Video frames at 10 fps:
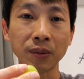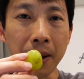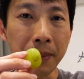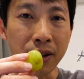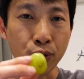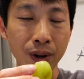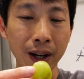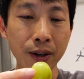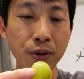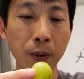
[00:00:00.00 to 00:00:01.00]
Let me
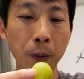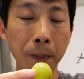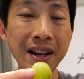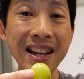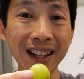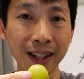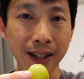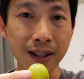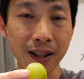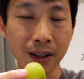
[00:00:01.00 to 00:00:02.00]
try to peel
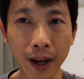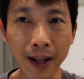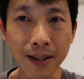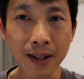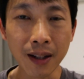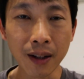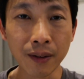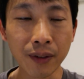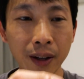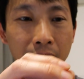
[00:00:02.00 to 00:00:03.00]
it and see
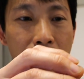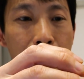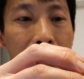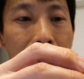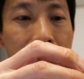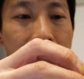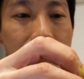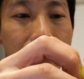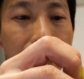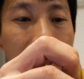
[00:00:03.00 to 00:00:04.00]
if the experience
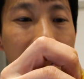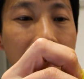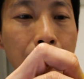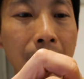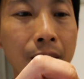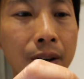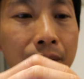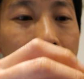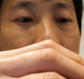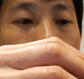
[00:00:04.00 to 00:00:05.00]
is any better if
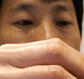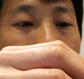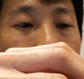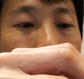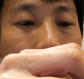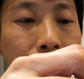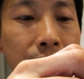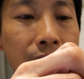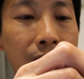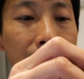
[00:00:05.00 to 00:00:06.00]
I just peel all the
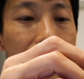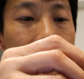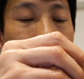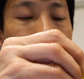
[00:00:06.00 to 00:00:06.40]
skin.